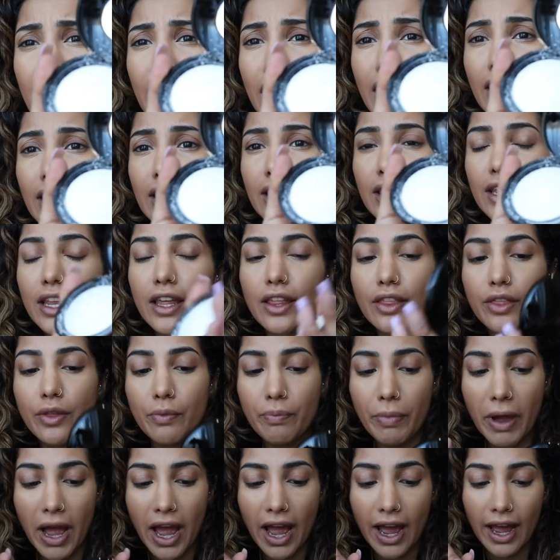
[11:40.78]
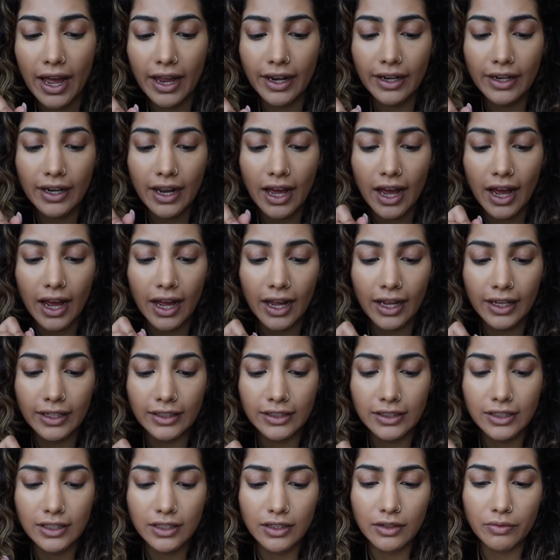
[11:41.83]
in the pan
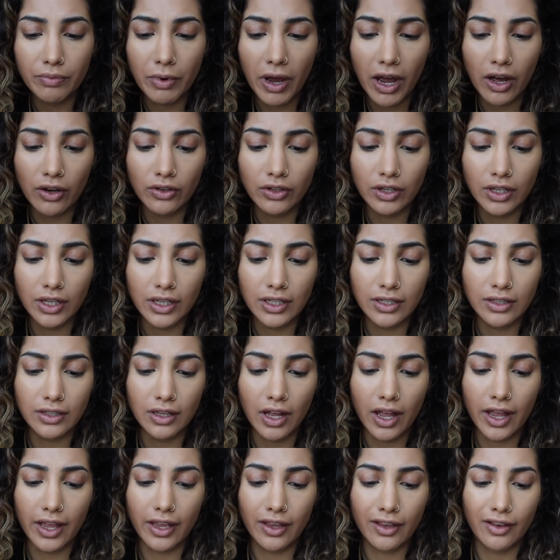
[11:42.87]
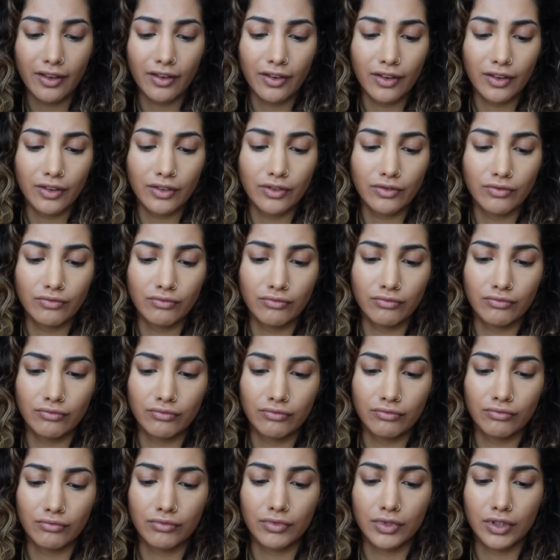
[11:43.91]
and the powder is like
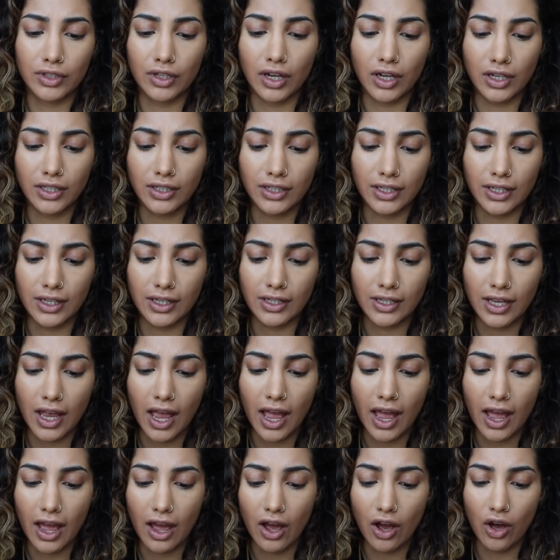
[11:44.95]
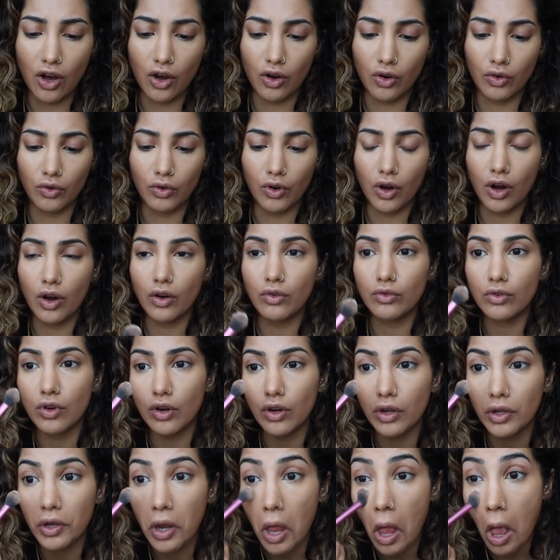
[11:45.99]
dusty as hell. Oh
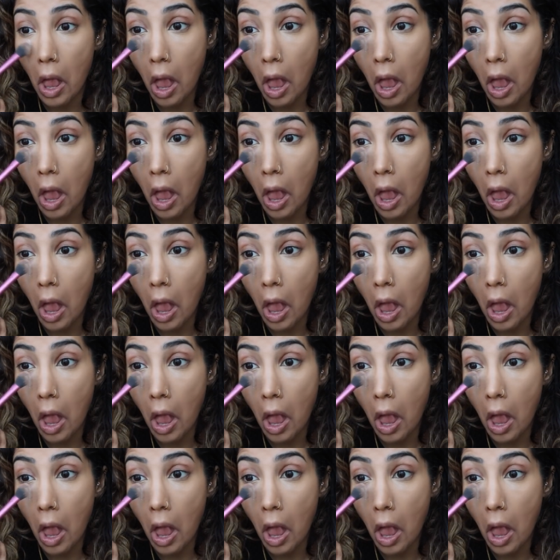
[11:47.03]
god,